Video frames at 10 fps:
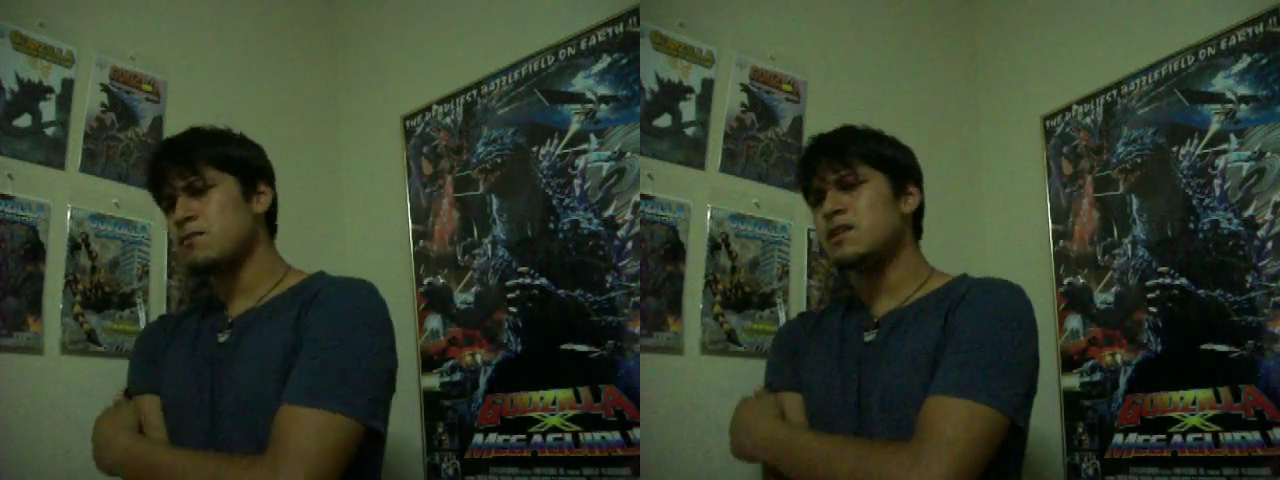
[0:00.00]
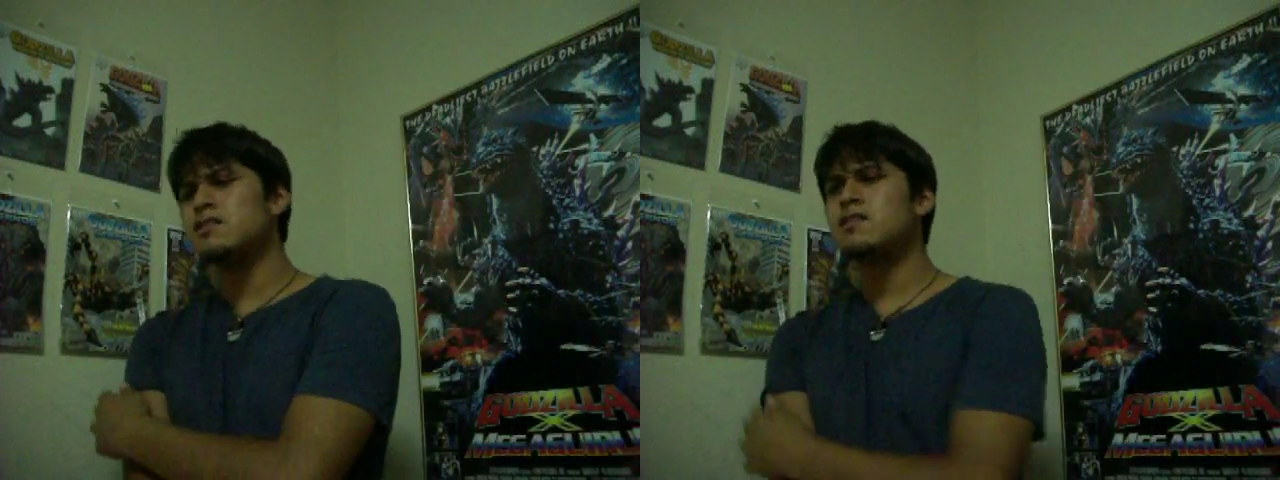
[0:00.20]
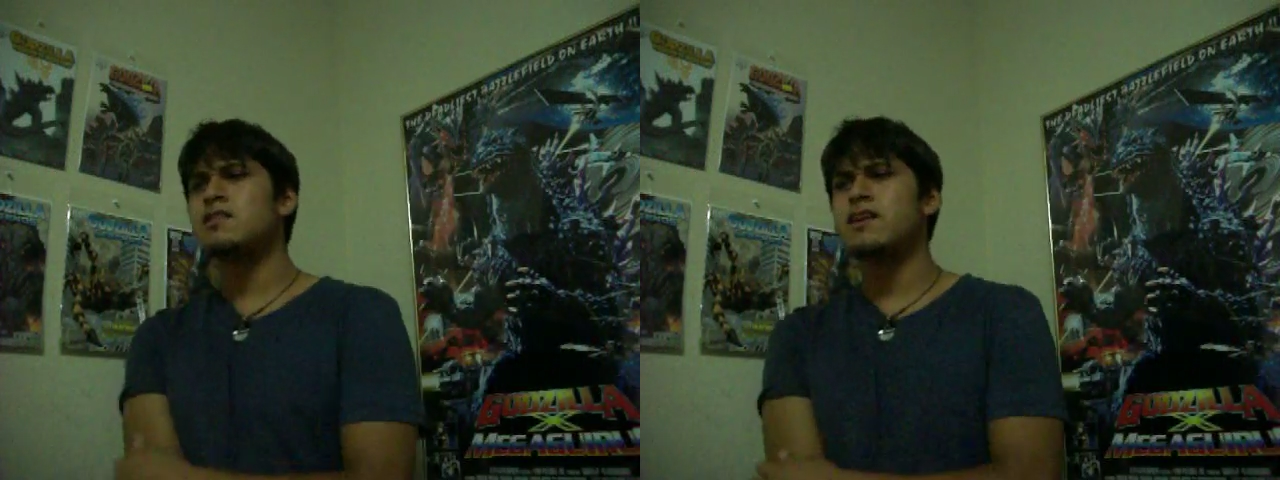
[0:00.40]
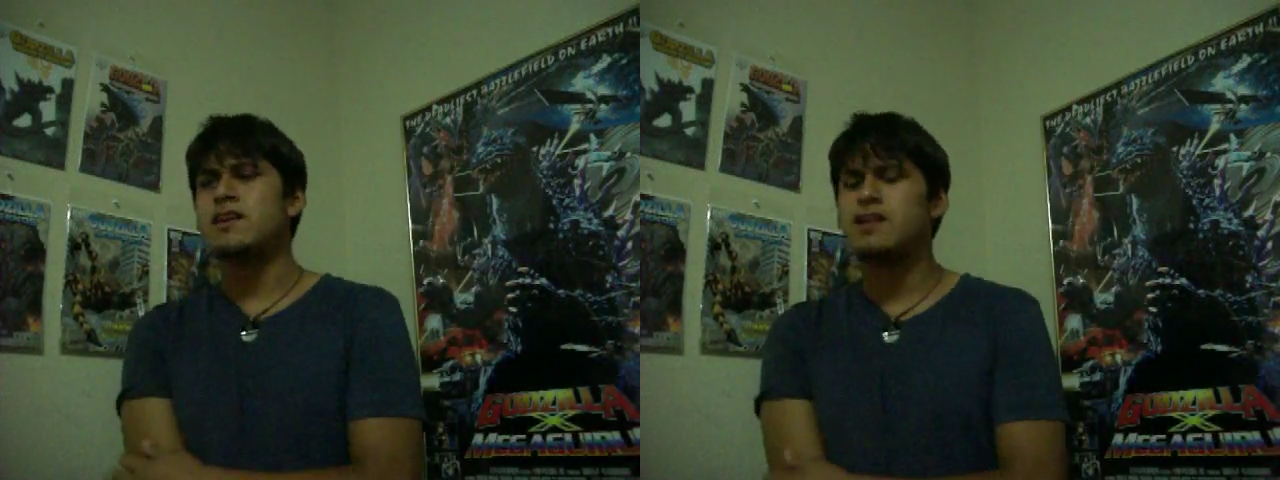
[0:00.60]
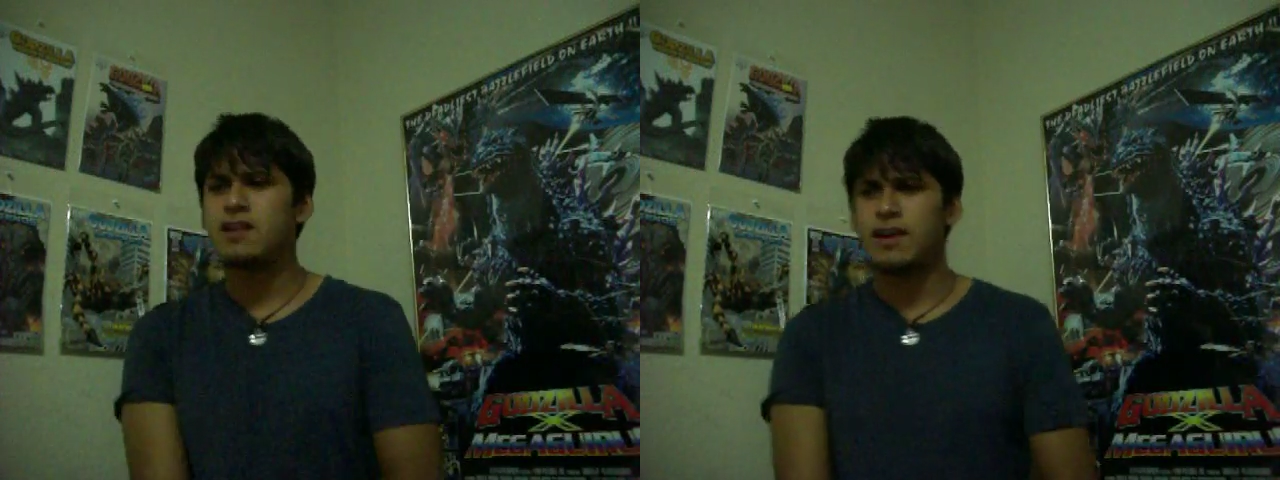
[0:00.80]

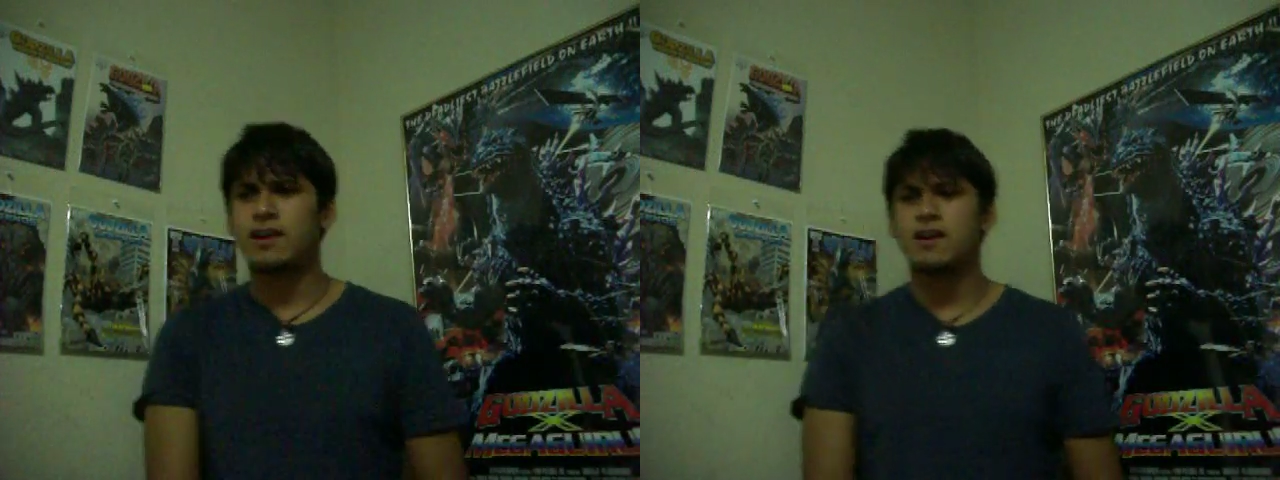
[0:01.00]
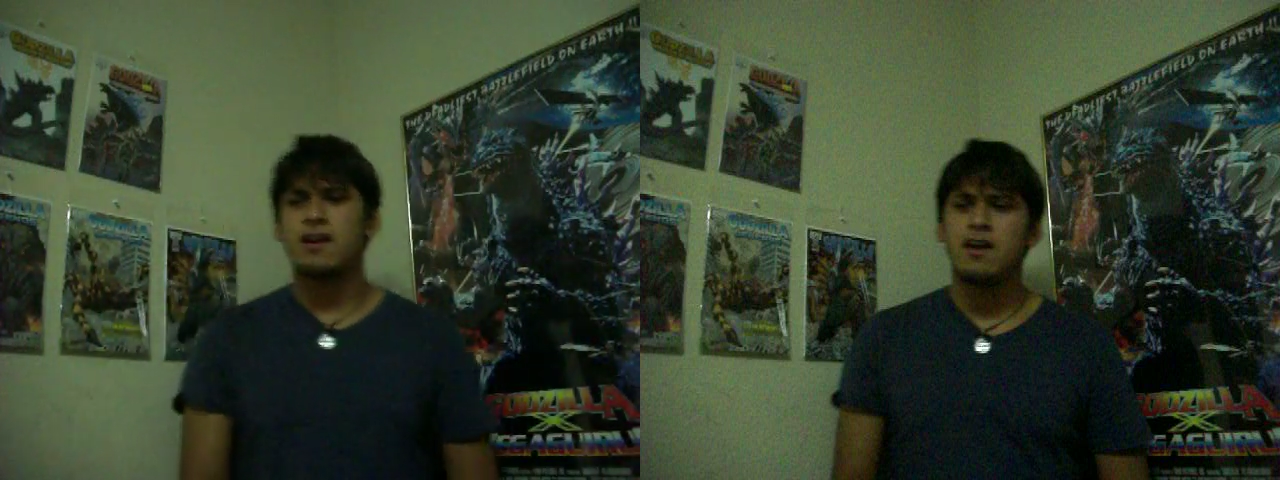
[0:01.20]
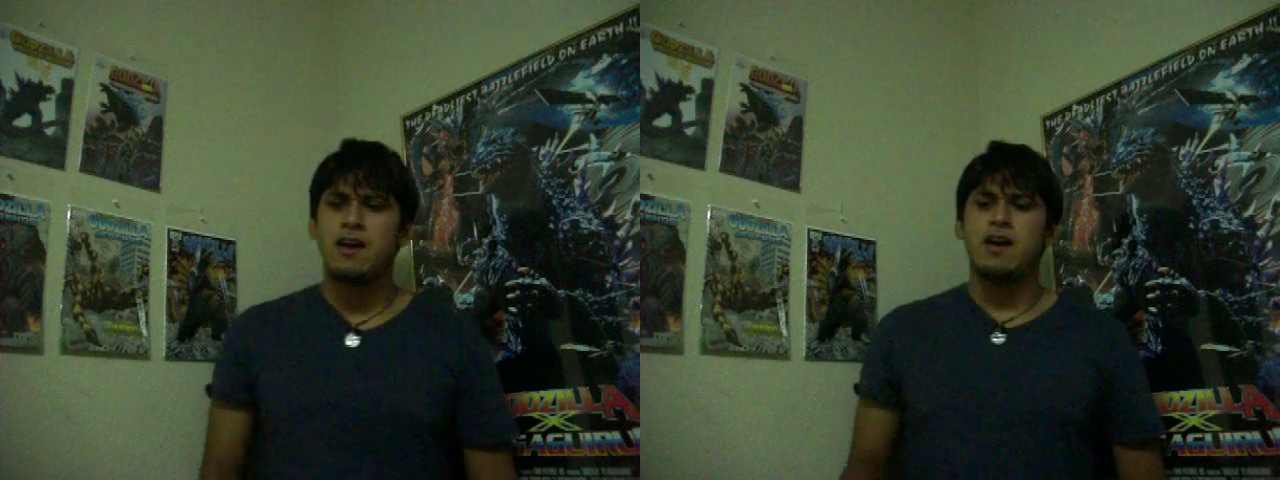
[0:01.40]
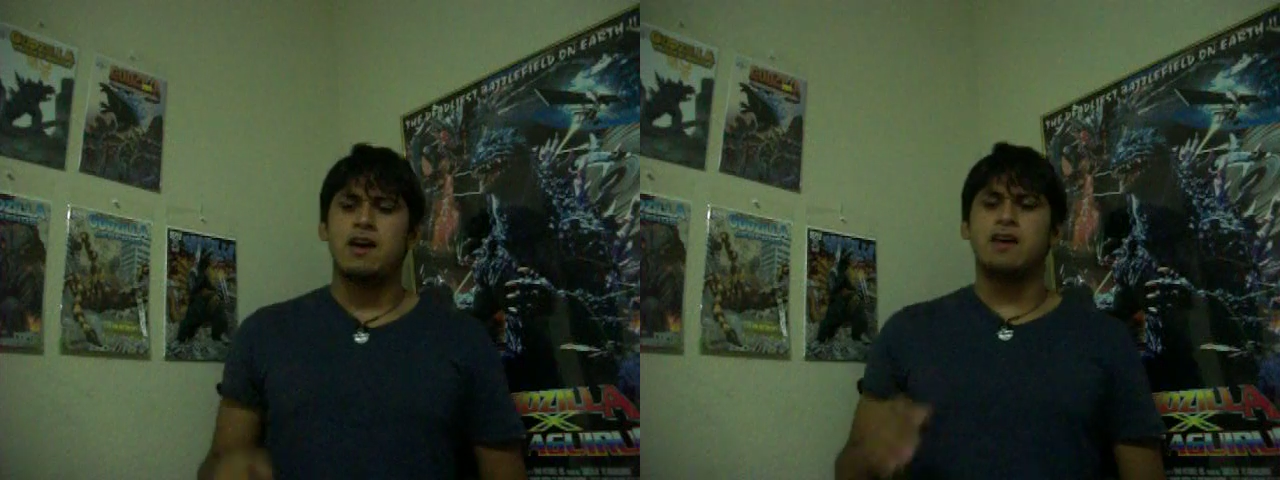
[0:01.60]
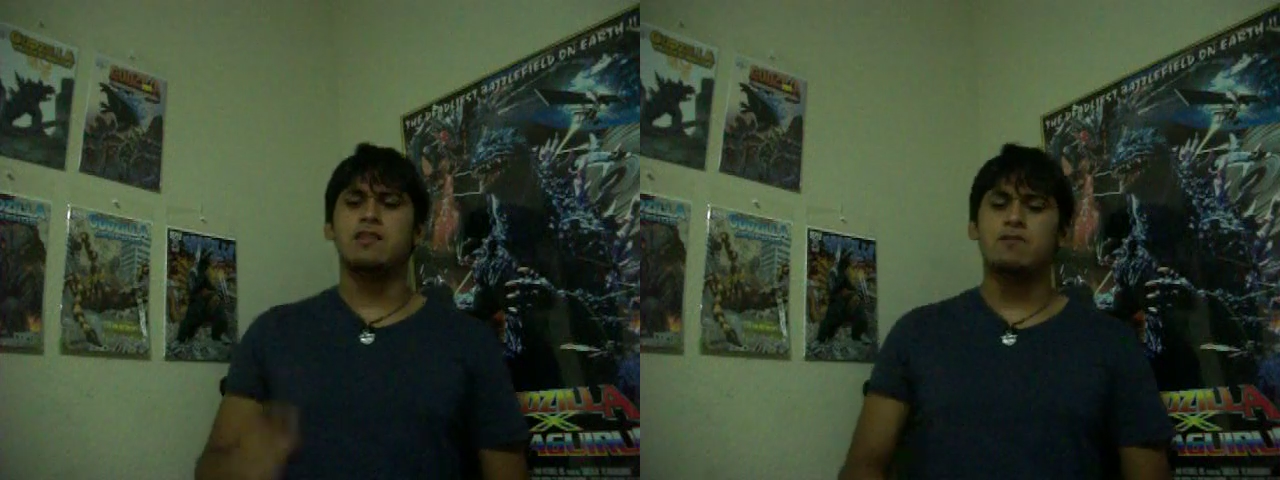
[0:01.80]
basically, like,
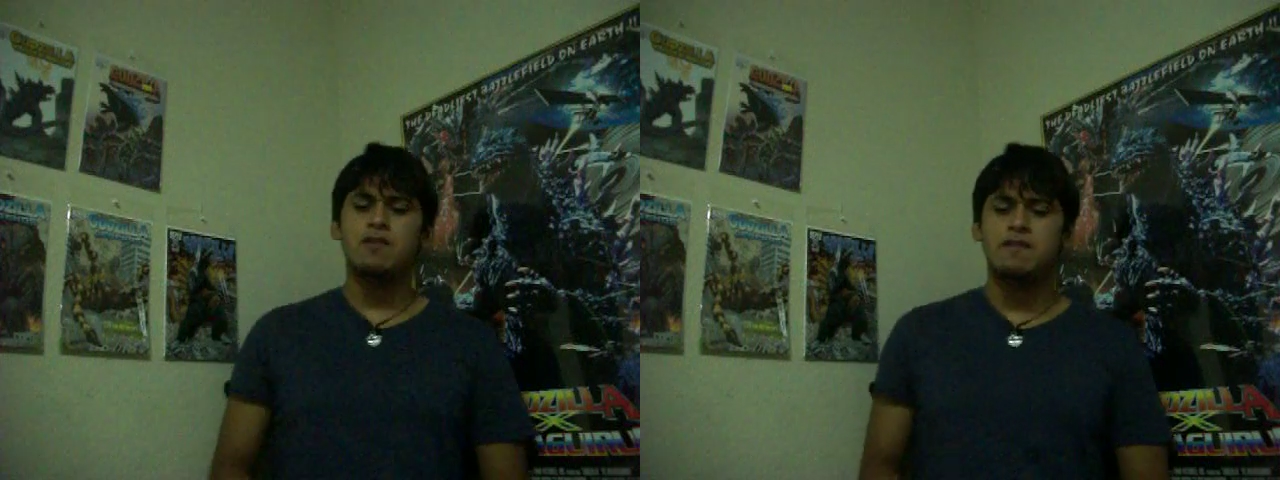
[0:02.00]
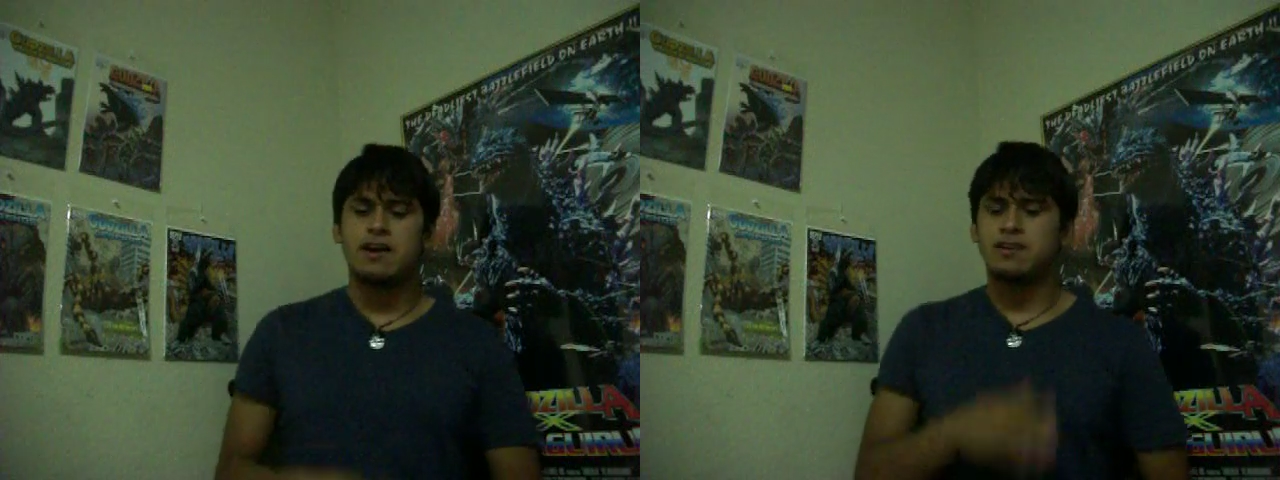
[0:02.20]
in the movie,